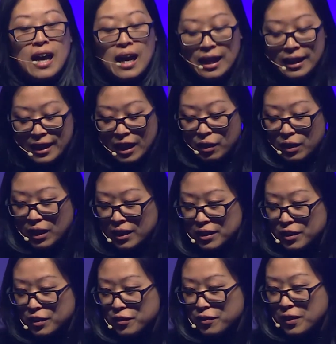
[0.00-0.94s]
And now I'd like
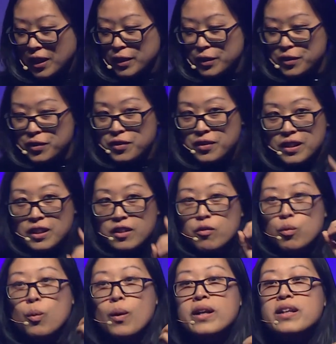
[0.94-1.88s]
to invite you to think
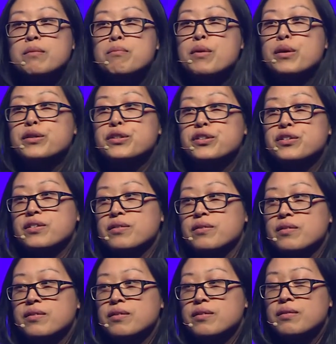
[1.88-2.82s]
of one
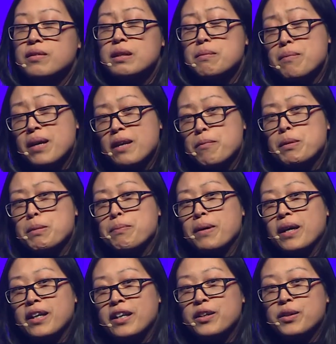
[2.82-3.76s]
emotion. It may be
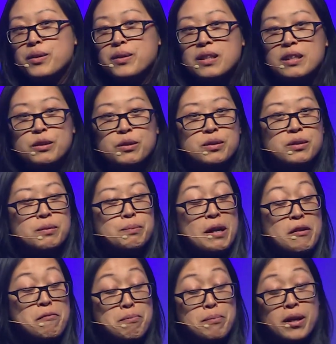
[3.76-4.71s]
bugging you a little, it may
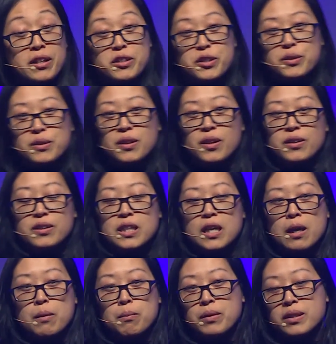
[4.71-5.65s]
have bugged you a long
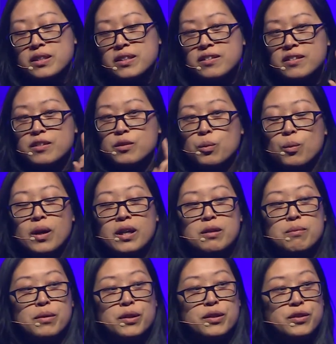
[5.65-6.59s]
time, but just this one
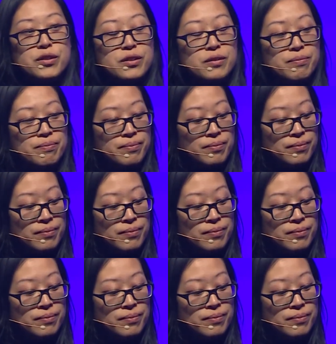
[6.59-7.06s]
emotion.